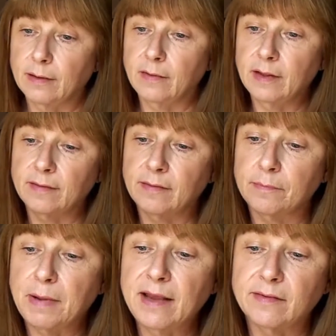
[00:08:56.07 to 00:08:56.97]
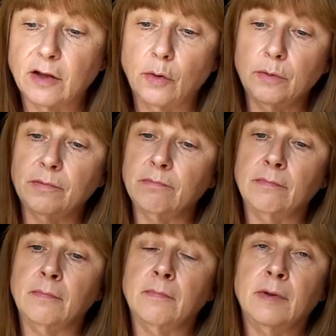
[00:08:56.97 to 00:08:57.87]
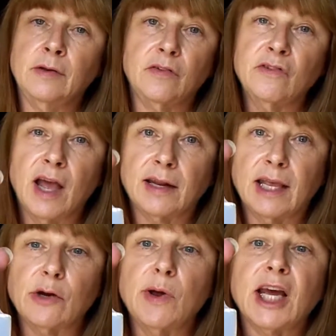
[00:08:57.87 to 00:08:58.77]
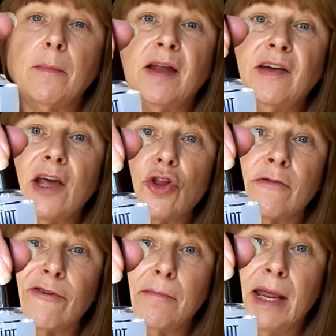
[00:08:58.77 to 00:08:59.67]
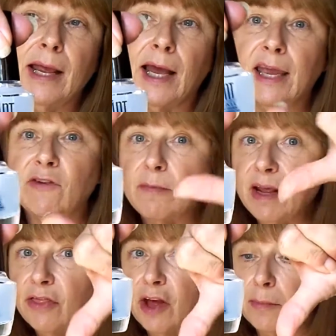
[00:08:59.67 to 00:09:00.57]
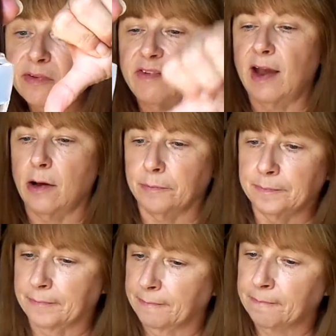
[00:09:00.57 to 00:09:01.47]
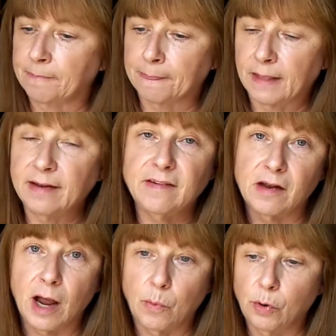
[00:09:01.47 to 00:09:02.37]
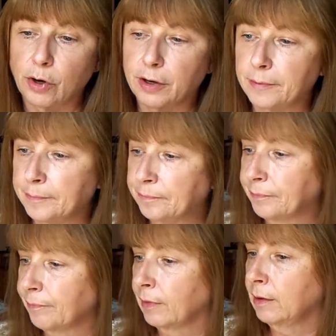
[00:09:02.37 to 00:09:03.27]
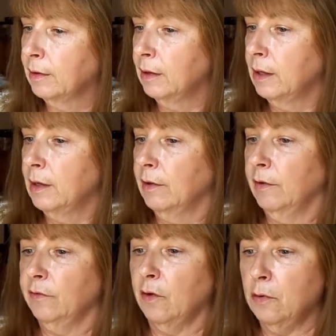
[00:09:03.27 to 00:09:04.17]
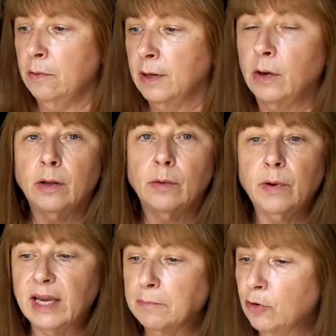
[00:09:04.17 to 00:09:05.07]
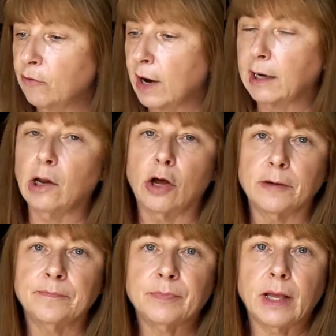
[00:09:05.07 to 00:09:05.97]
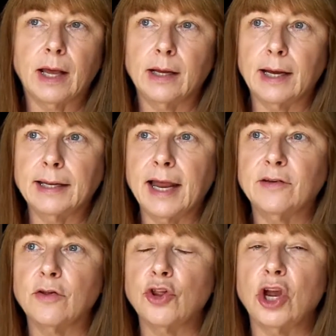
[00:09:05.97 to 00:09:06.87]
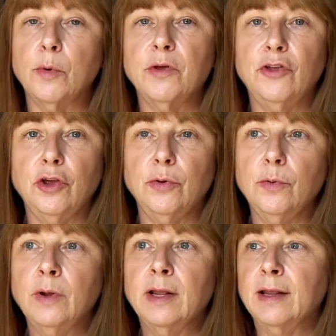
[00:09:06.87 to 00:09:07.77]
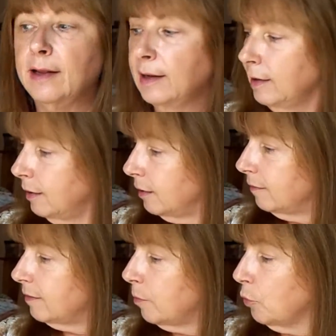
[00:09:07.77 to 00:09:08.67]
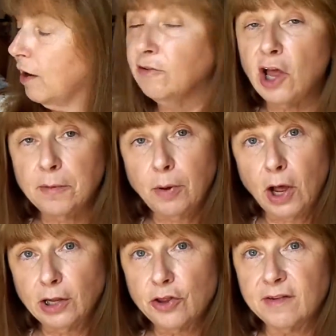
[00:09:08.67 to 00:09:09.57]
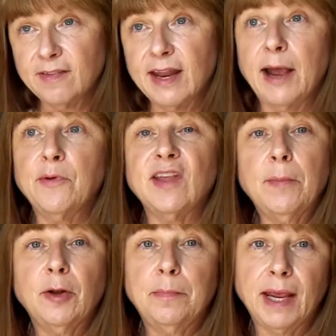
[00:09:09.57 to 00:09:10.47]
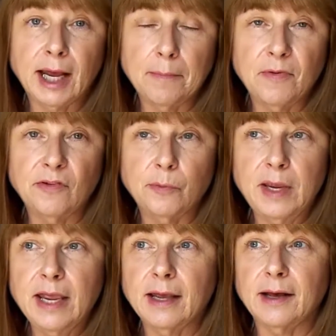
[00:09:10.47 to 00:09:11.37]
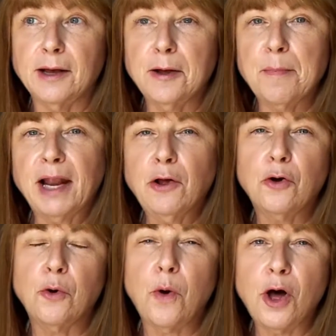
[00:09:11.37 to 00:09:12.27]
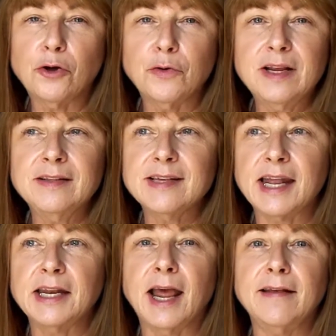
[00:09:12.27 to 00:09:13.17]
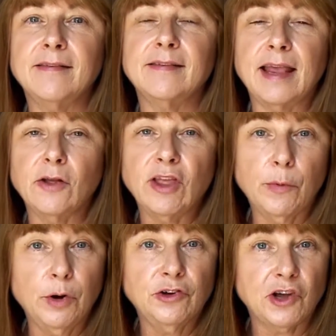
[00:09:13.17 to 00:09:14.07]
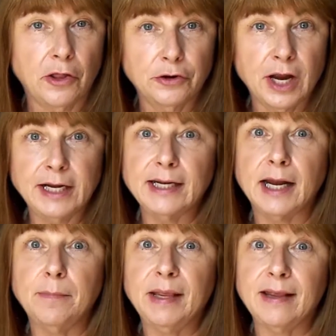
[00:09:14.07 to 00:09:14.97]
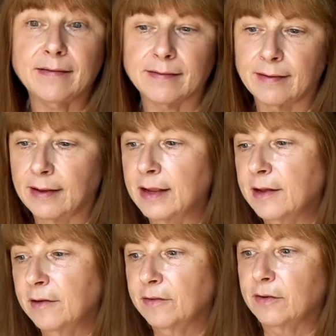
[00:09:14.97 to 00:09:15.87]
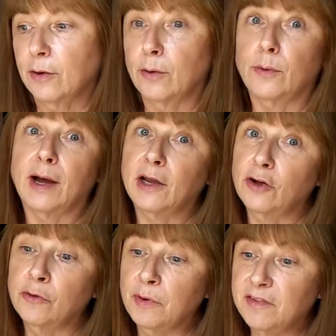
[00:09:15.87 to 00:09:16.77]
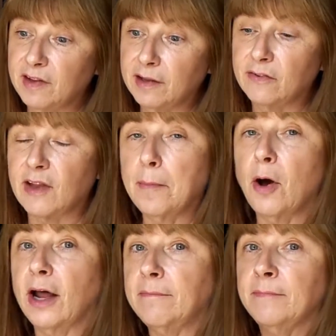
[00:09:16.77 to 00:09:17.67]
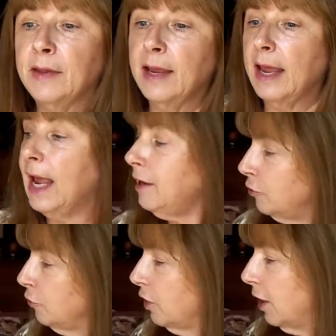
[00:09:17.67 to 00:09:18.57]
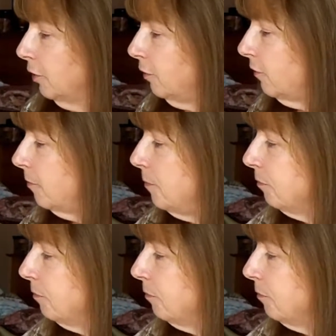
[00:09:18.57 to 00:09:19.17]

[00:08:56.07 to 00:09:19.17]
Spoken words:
this base coat does not get a recommendation from me. I give it a big thumbs down. It did not work. So we can move right along. I'd like to share with you some Revlon polishes that I was able to pick up this week. My local Walgreens had a nice sale. They were $1.99 a piece. So I couldn't resist. I bought 8 new colors,